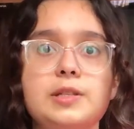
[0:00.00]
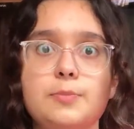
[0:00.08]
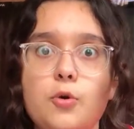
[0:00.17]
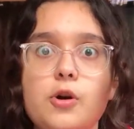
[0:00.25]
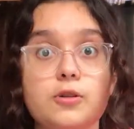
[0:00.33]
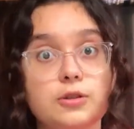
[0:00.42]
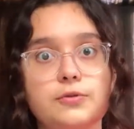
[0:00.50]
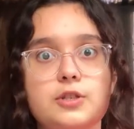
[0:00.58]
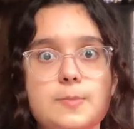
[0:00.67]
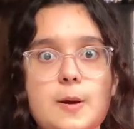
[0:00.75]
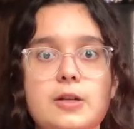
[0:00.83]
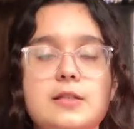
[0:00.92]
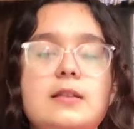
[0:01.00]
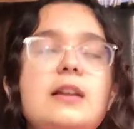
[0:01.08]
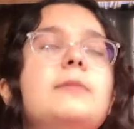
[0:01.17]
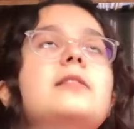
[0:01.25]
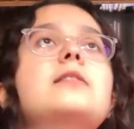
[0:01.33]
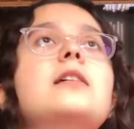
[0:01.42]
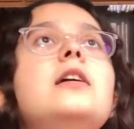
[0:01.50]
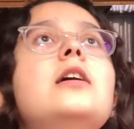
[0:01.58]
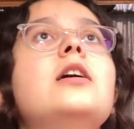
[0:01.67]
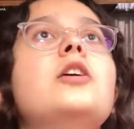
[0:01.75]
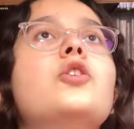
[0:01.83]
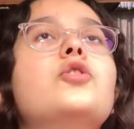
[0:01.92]
portals for spirits and demons.
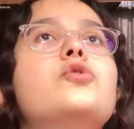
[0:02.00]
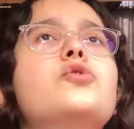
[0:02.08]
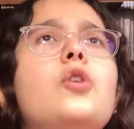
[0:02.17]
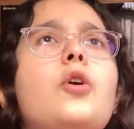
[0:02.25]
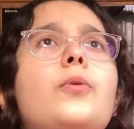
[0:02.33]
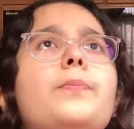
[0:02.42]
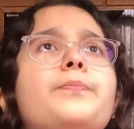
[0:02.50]
So